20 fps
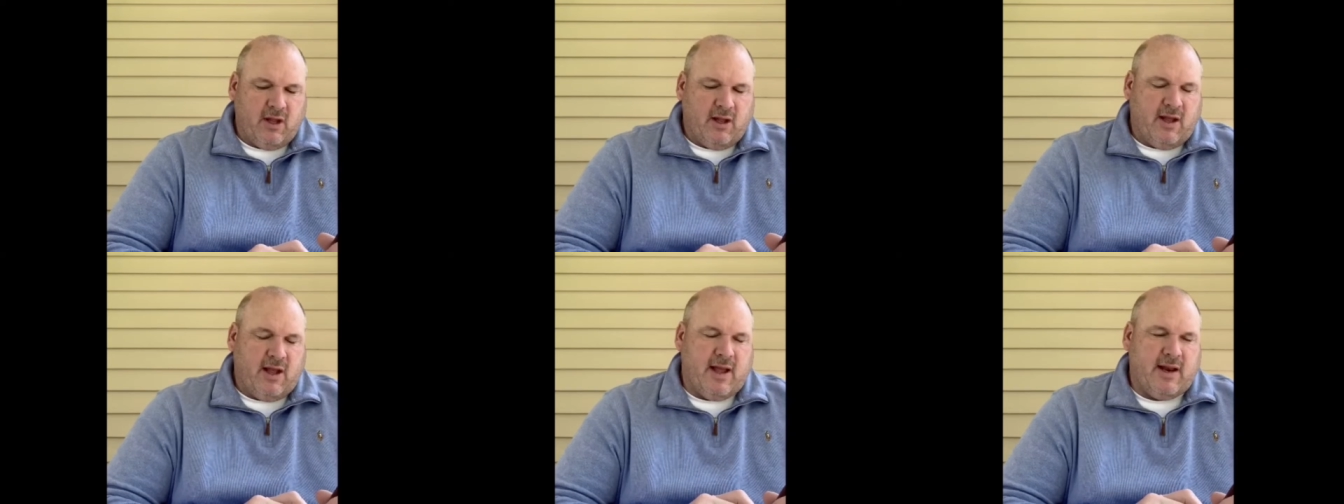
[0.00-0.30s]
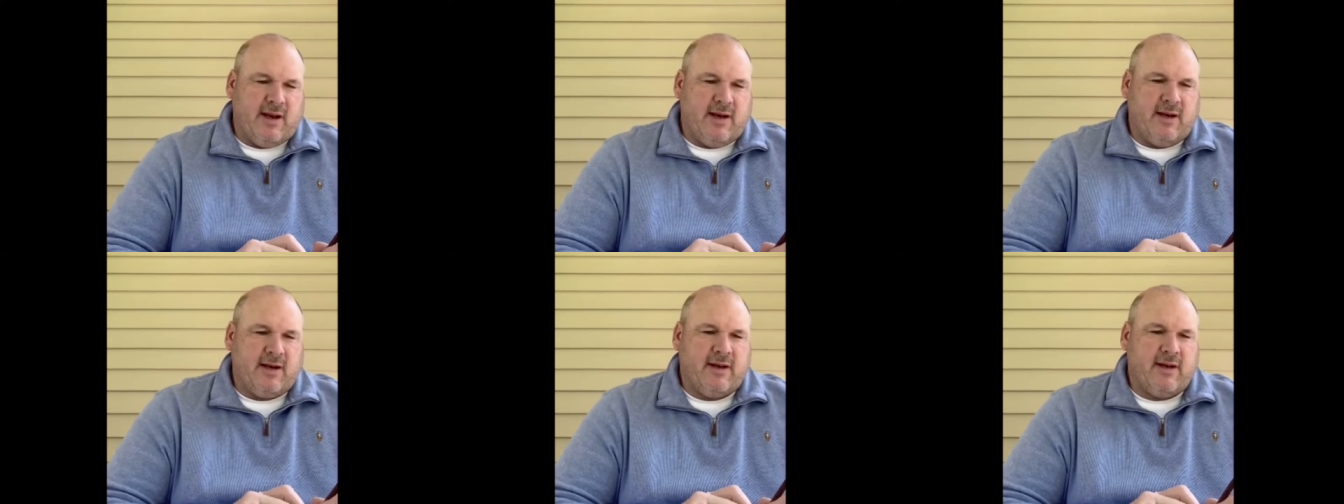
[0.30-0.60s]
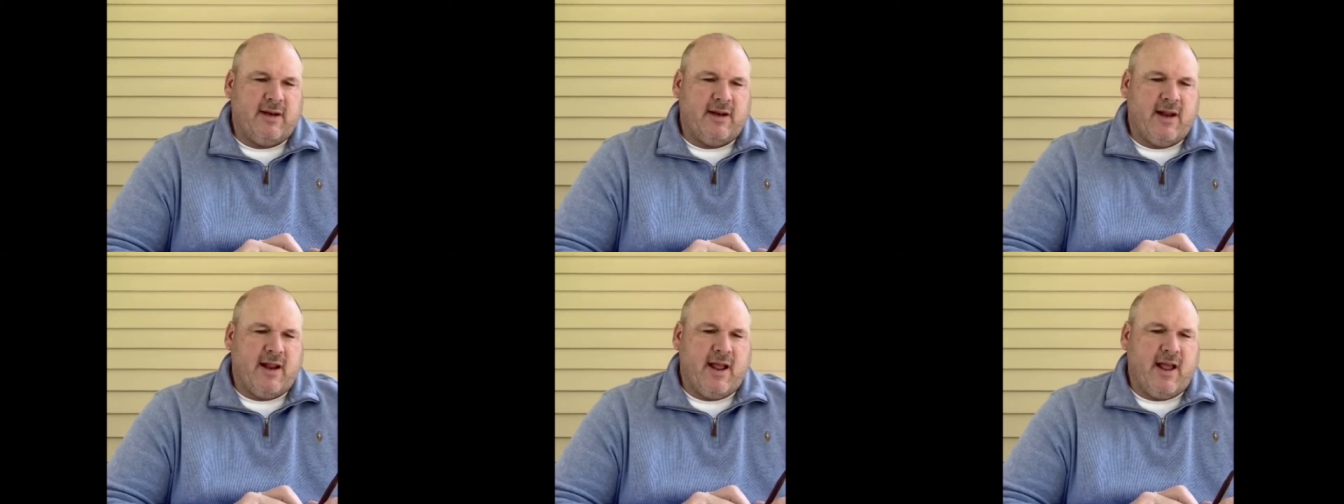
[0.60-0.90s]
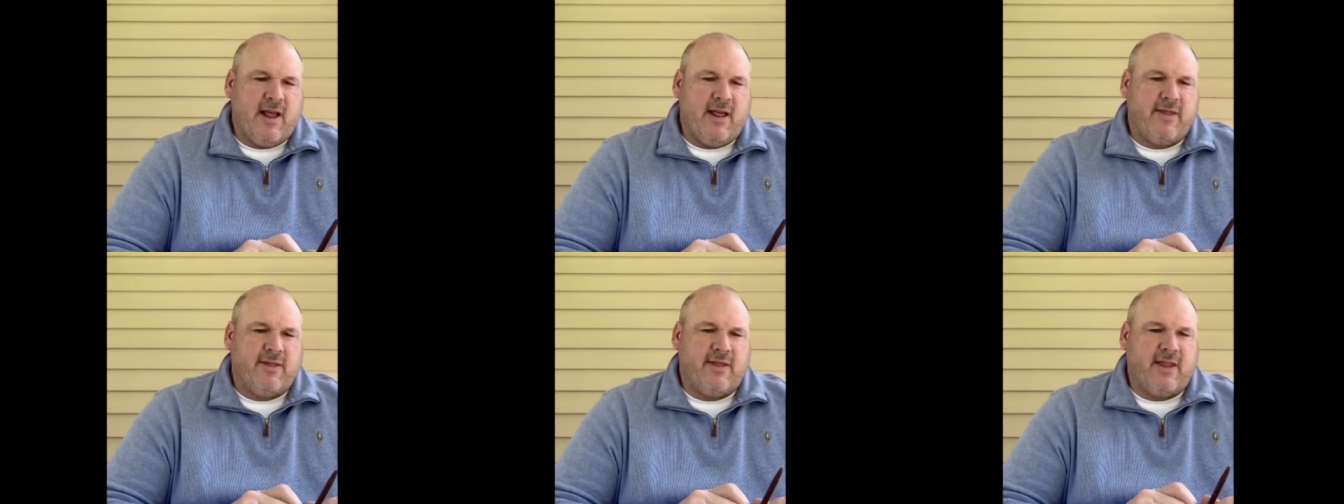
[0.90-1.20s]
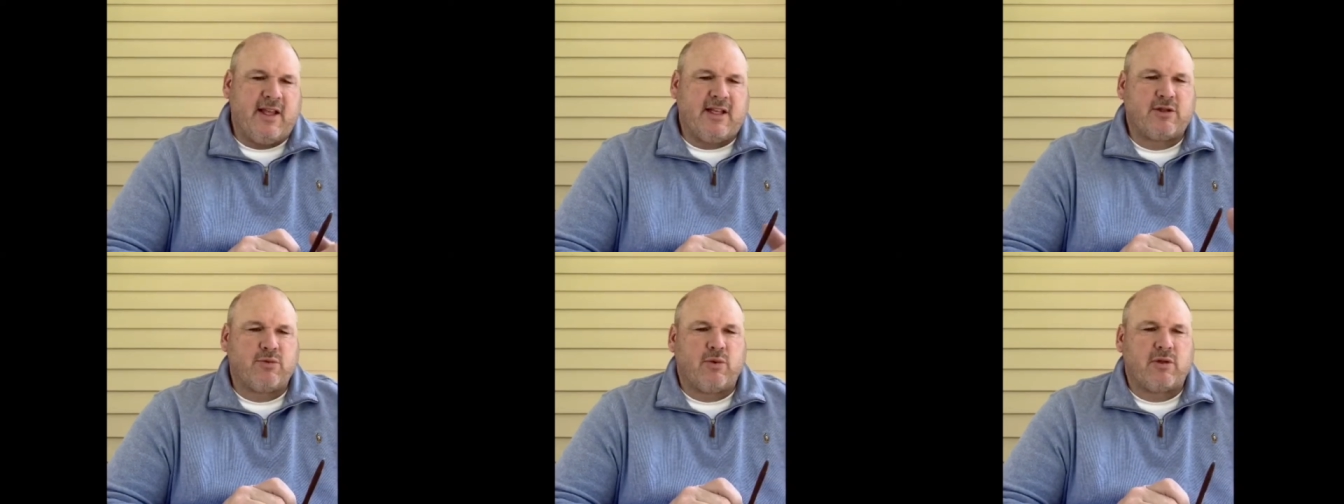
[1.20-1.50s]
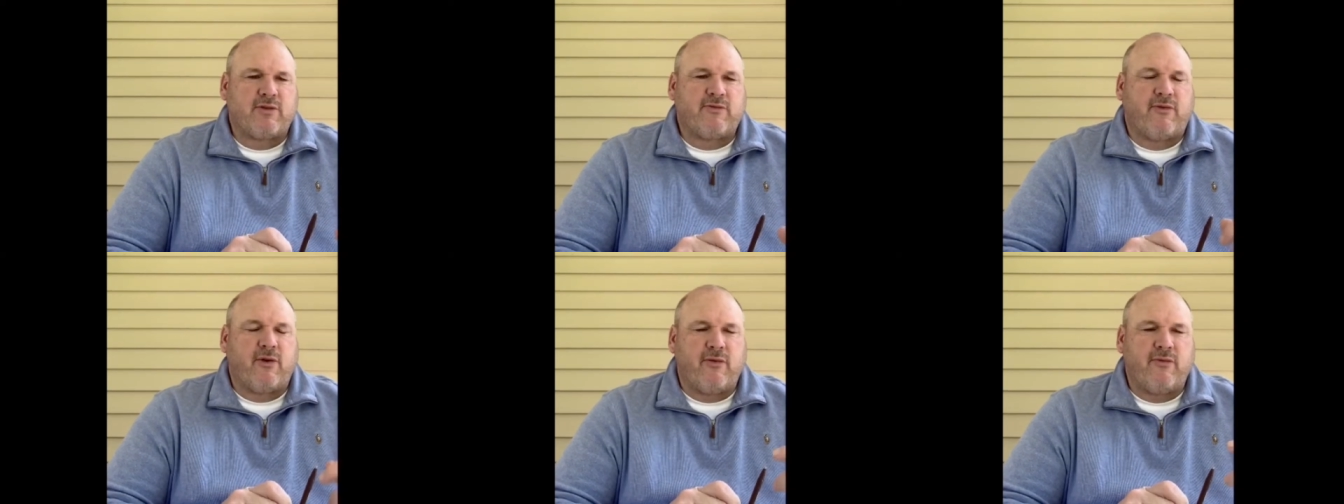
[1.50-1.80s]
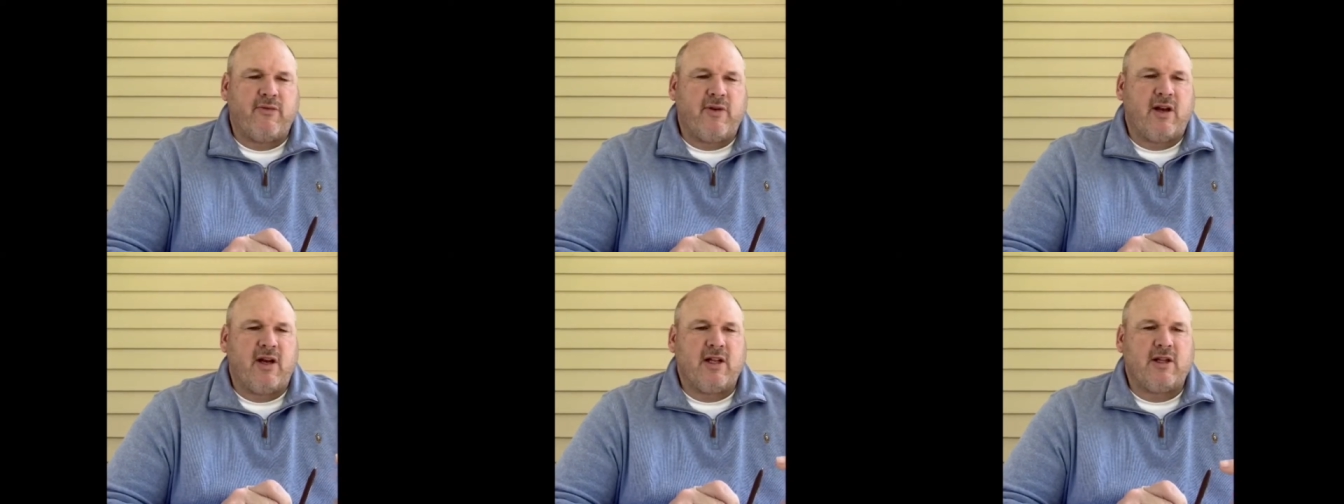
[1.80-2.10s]
And this was
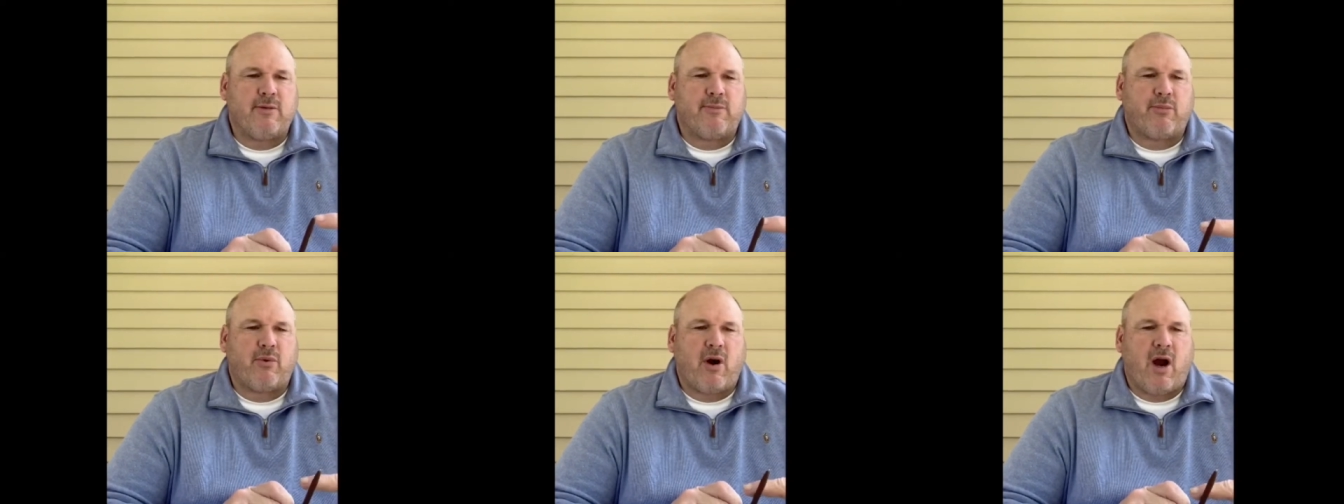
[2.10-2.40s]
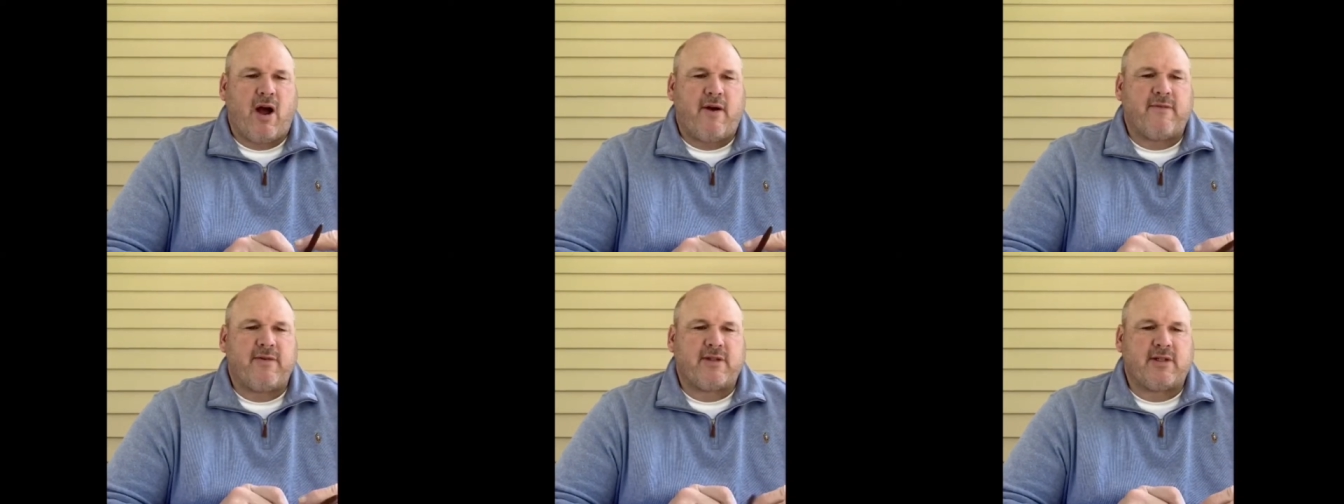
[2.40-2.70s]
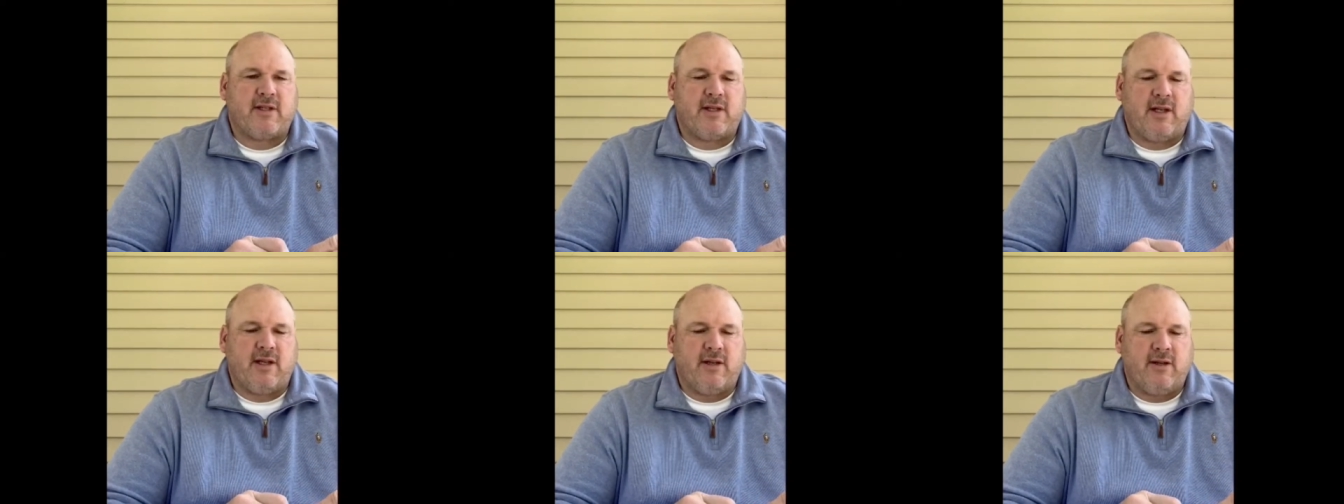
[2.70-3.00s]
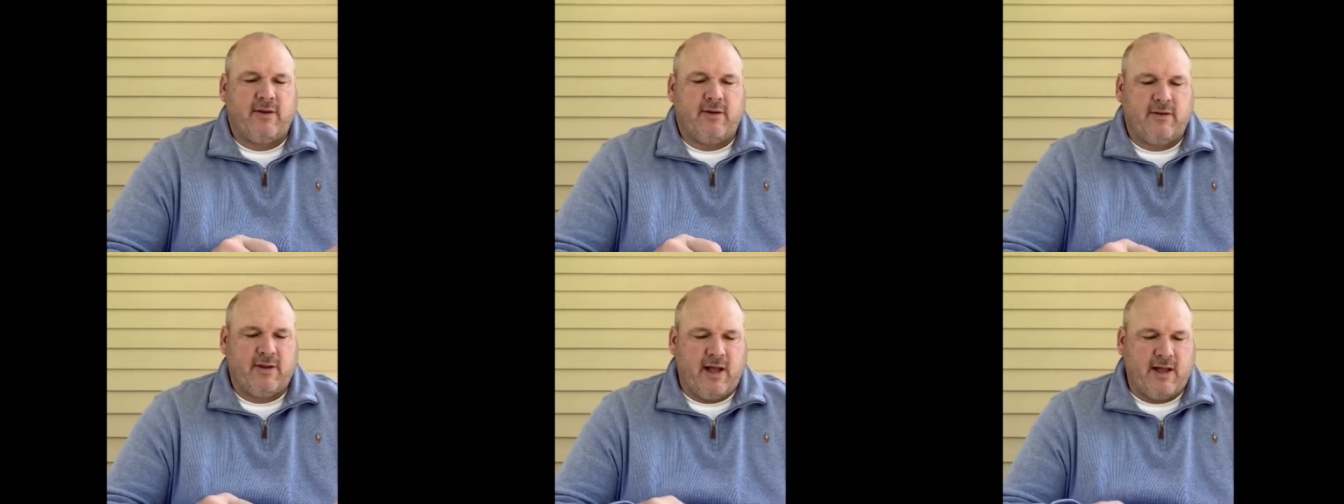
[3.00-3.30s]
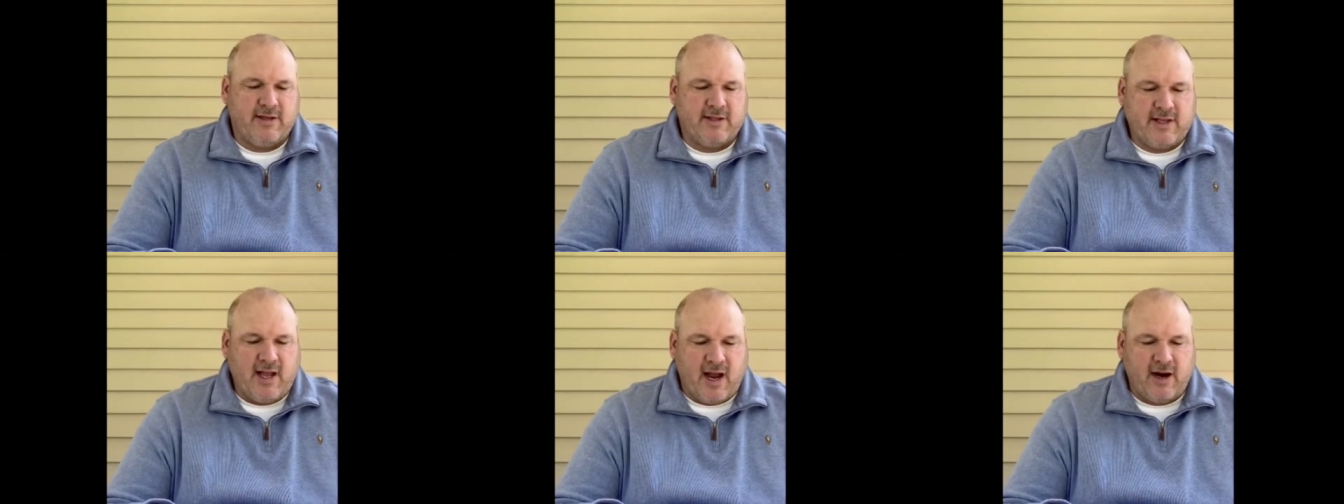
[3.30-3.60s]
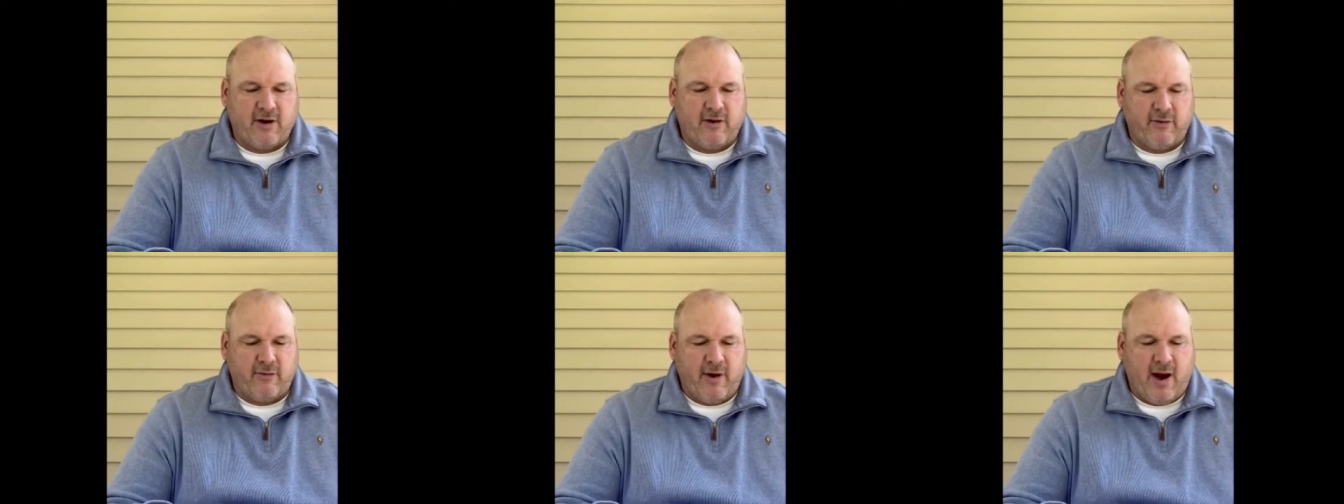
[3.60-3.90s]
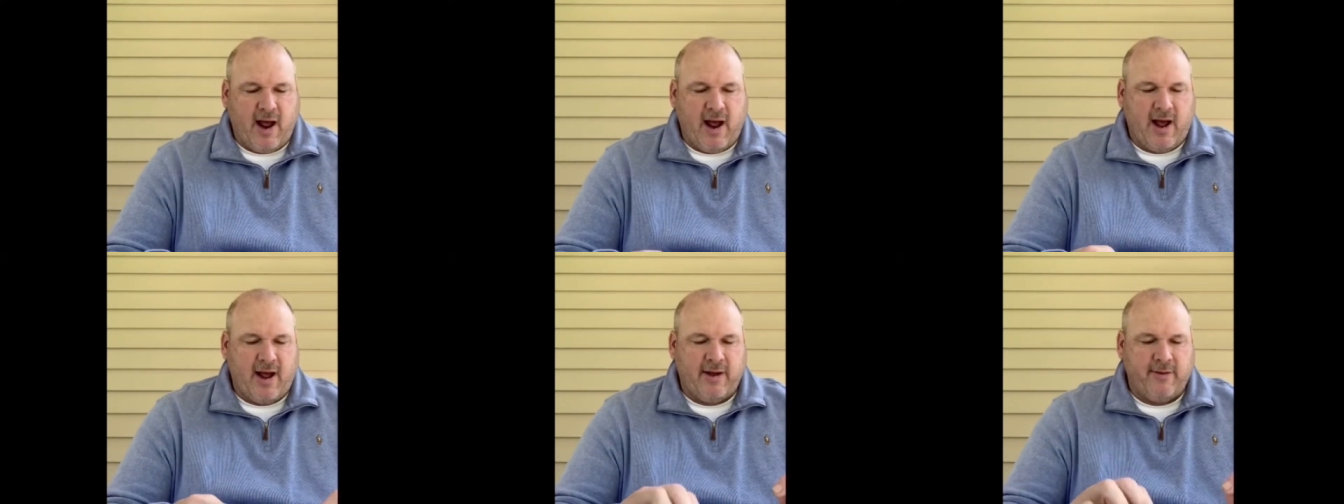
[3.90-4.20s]
fulfilling the prophecy that
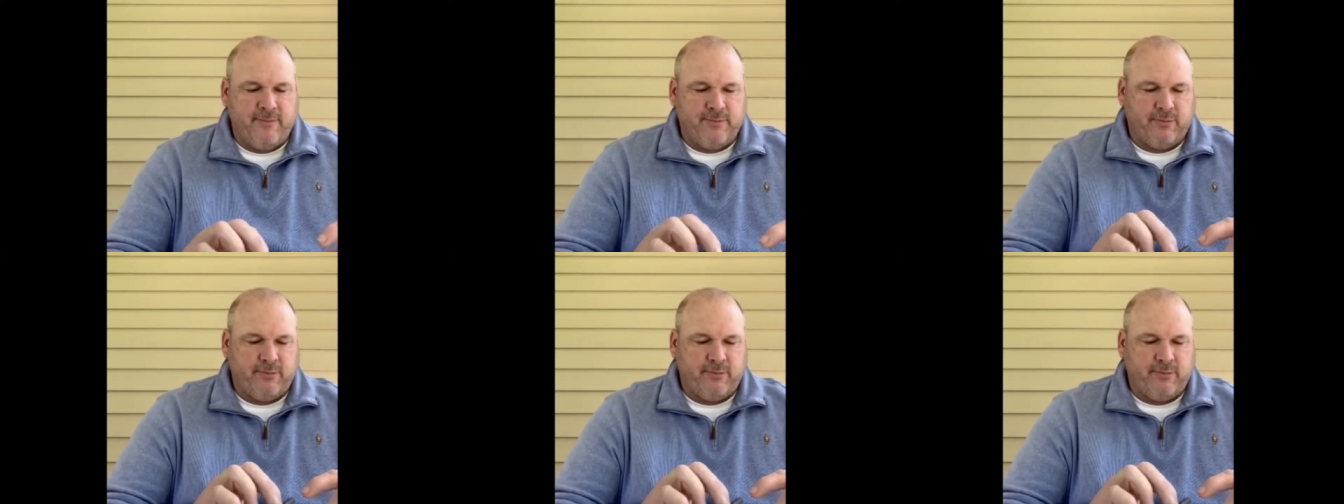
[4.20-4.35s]
Zechariah